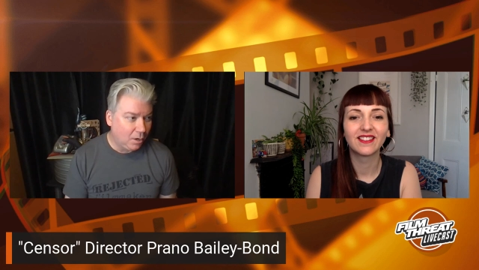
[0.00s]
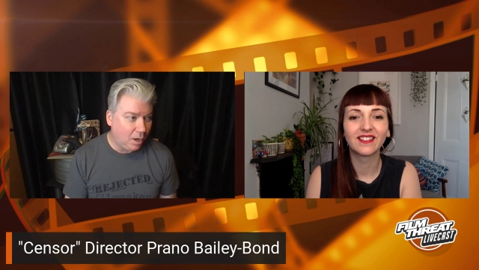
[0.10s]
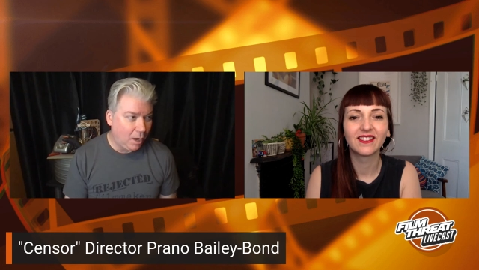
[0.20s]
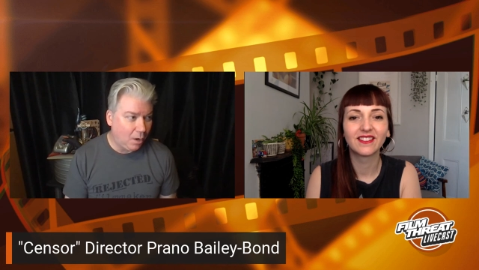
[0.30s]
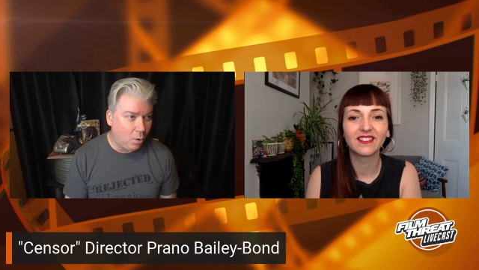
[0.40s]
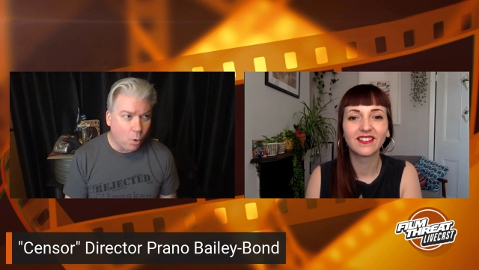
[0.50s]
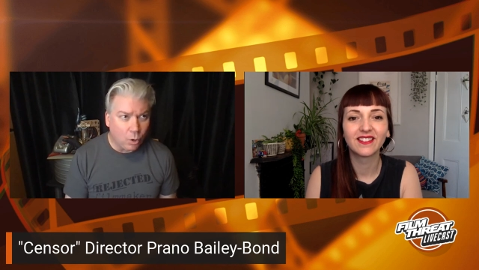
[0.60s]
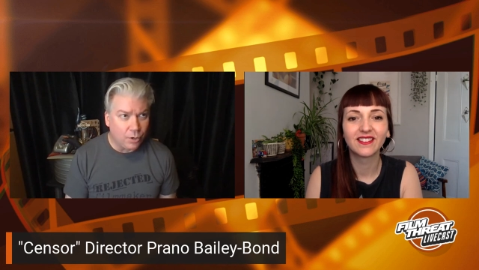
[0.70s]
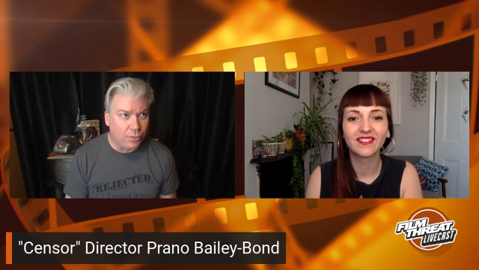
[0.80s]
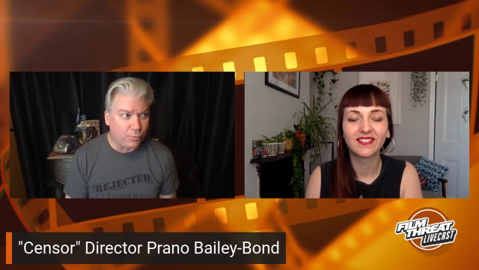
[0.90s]
Speaker 1: uh,
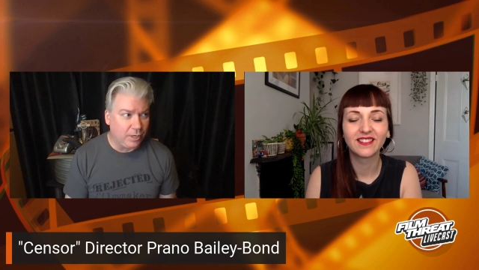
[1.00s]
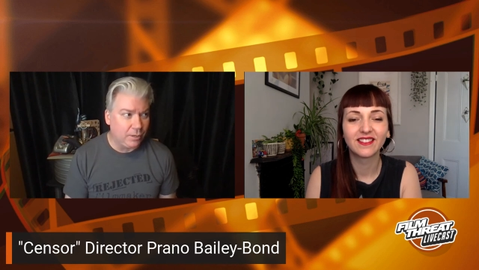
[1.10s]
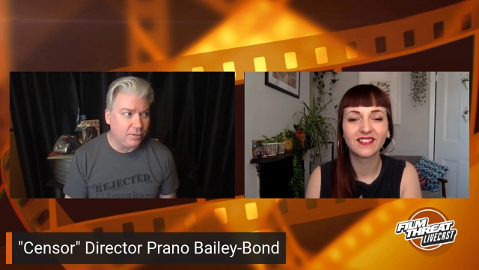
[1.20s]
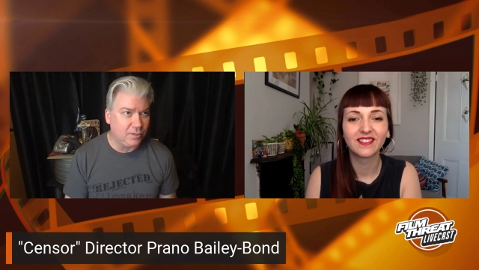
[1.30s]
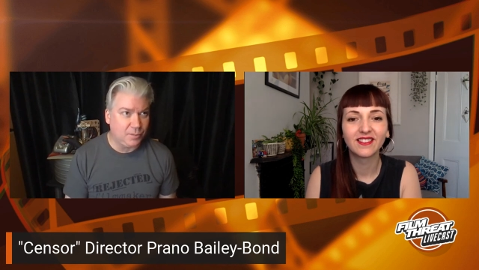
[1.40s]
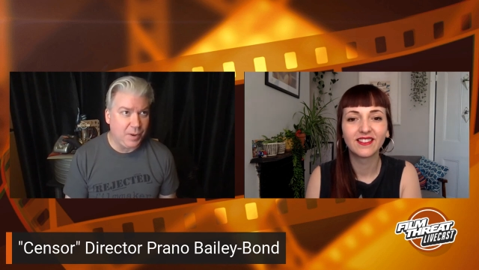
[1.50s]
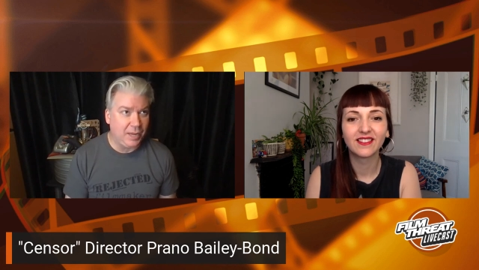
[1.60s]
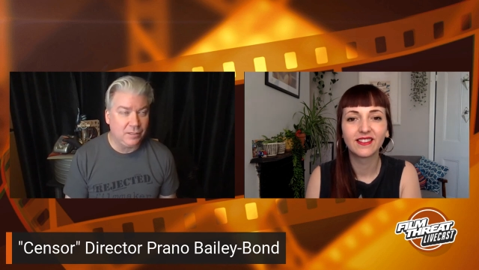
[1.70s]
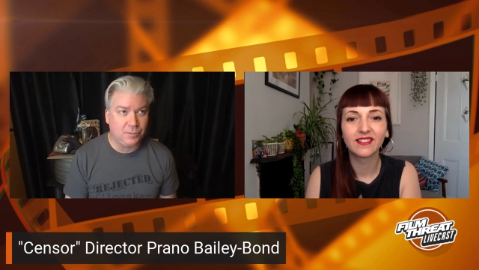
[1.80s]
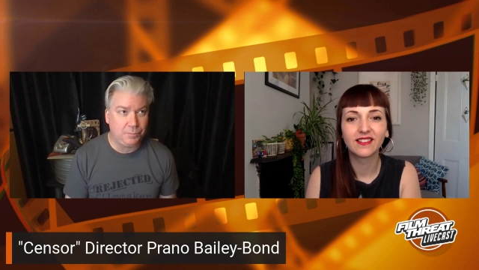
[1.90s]
horror thriller
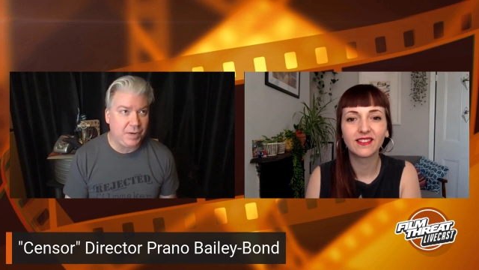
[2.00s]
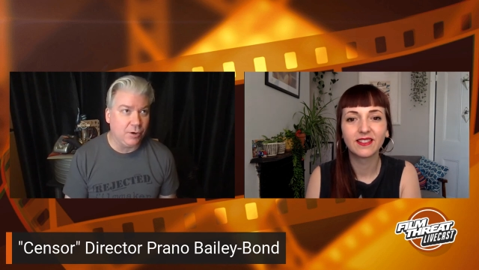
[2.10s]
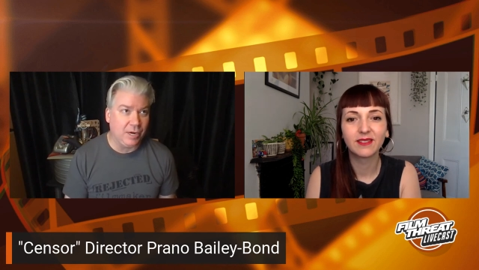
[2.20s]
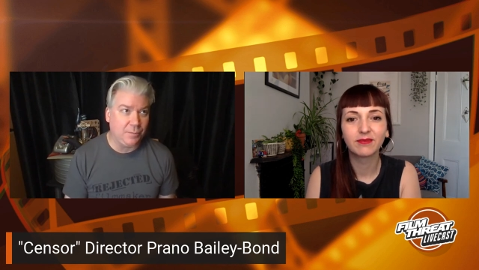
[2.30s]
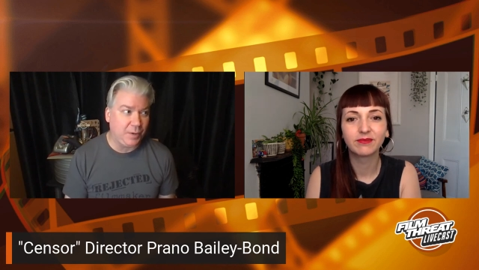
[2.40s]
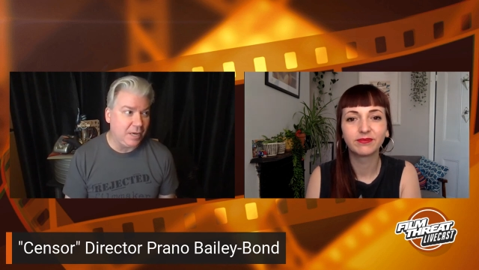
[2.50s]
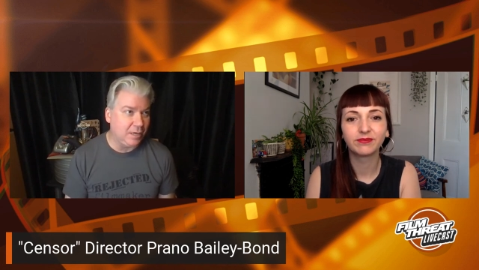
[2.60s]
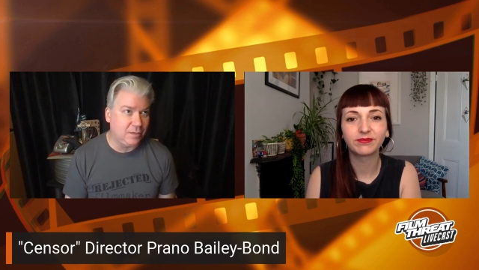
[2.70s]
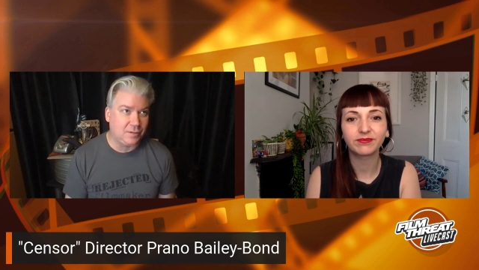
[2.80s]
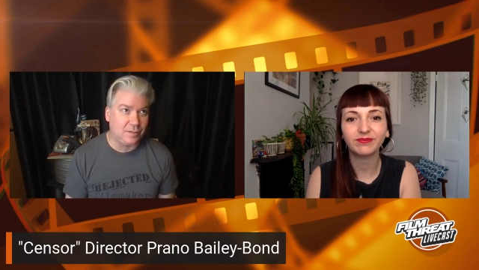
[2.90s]
suspense period
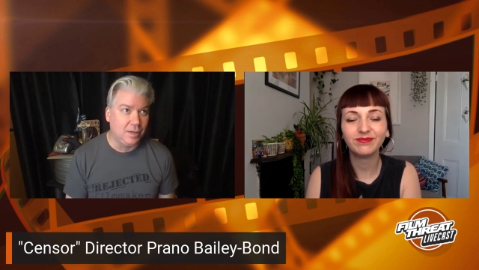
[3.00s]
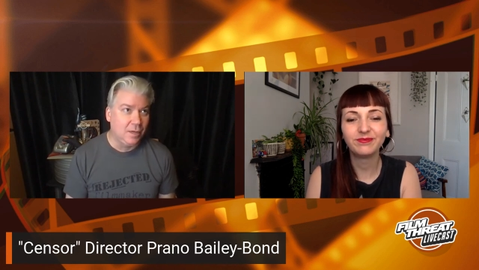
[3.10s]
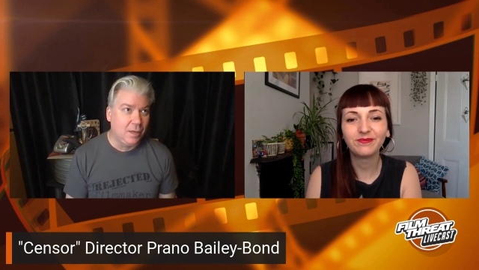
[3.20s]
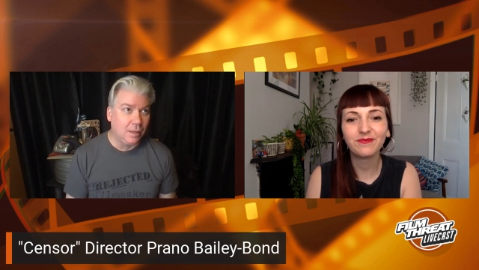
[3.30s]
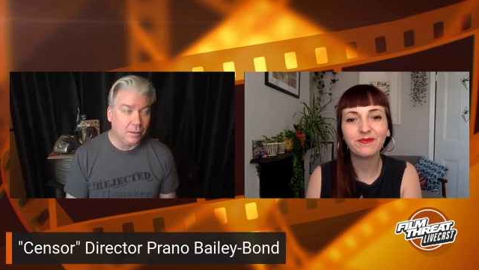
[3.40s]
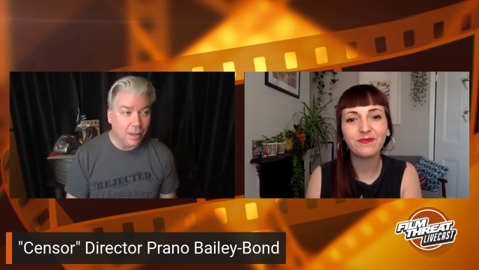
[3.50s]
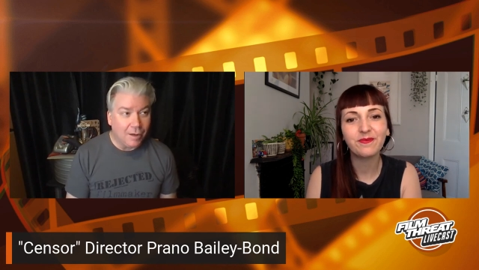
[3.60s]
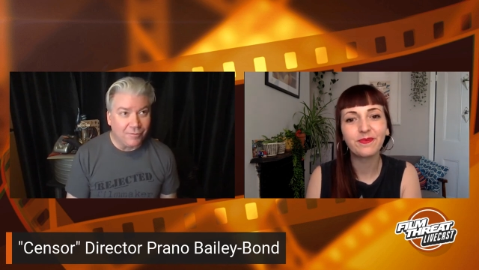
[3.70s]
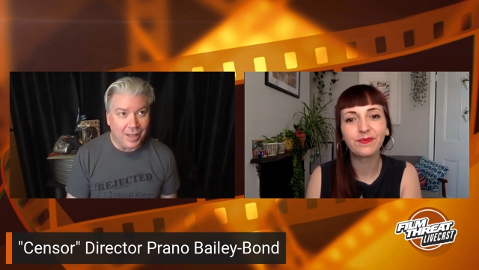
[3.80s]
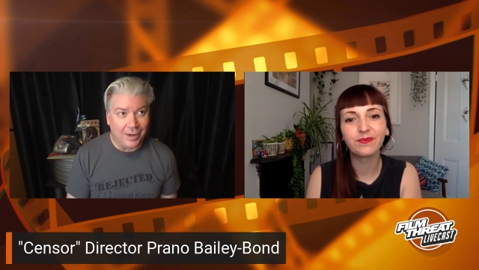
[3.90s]
piece
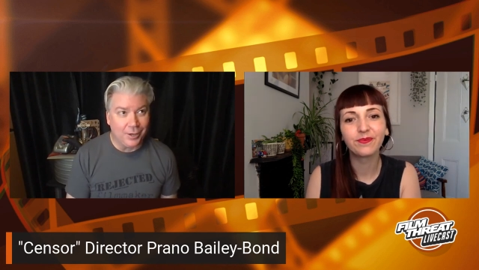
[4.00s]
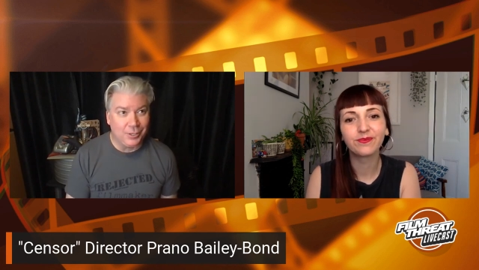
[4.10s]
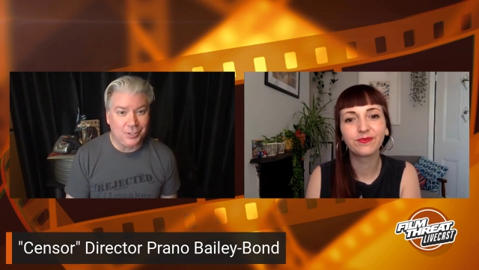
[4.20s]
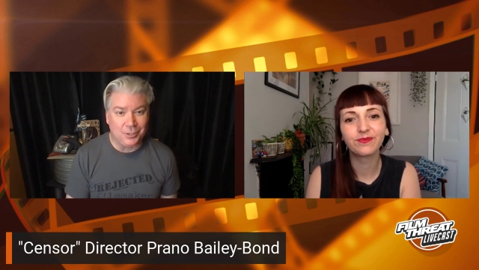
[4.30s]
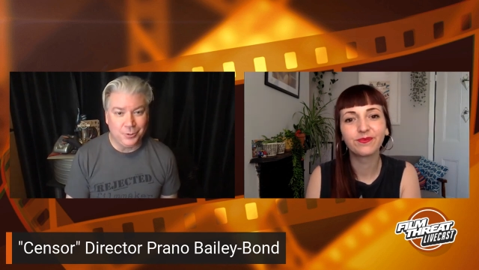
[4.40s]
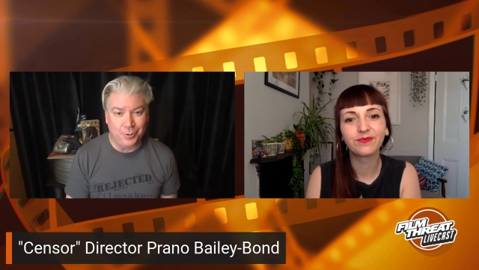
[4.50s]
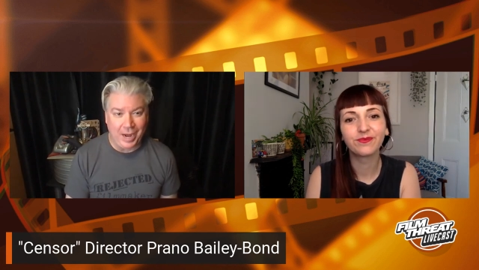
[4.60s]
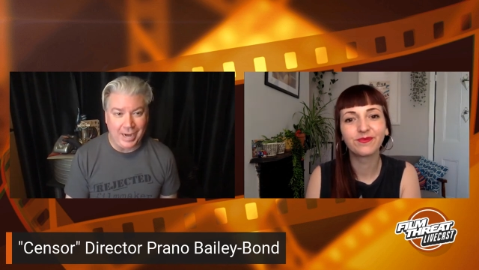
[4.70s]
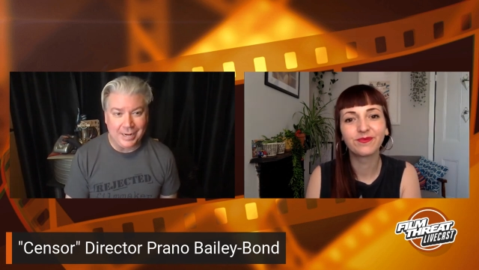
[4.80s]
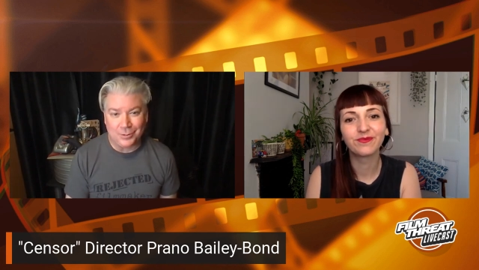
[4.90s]
love letter to
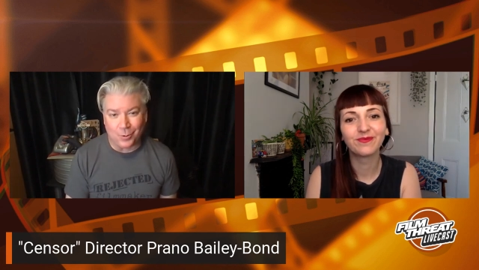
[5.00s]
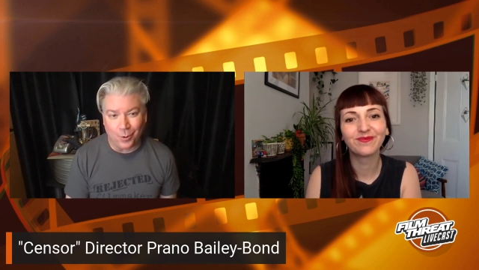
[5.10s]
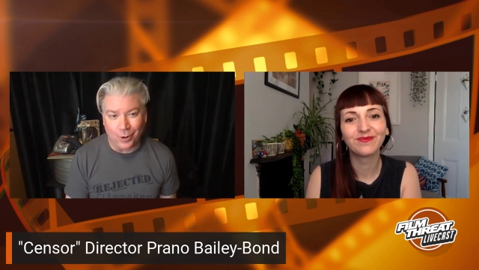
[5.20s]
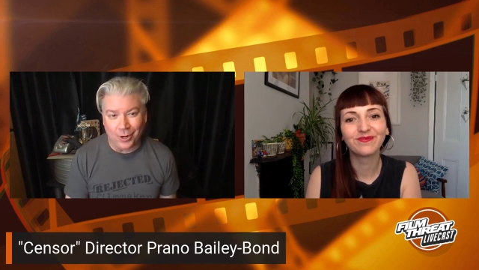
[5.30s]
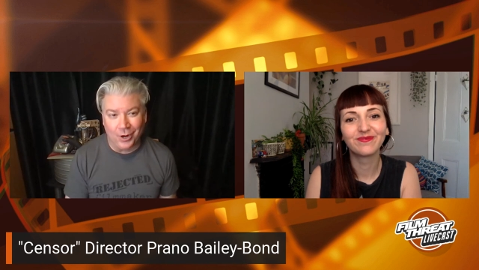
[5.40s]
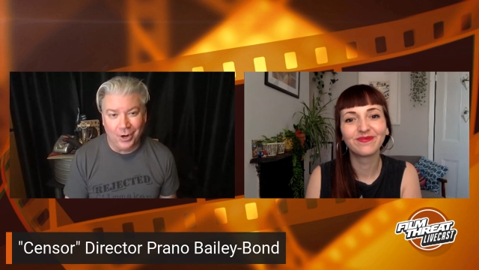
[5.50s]
80s horror